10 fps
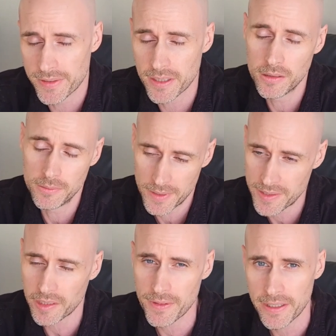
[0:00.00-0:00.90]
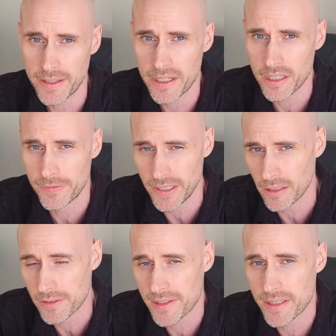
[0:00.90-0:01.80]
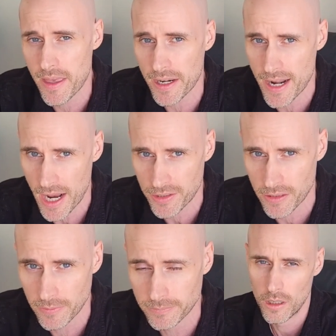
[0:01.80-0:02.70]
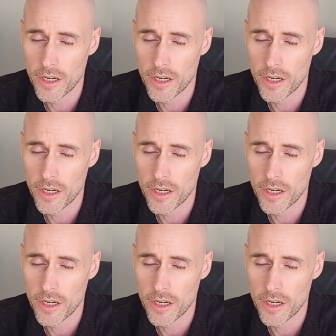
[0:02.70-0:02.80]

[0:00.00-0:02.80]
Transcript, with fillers: So stick around to the end of the video to see that in action.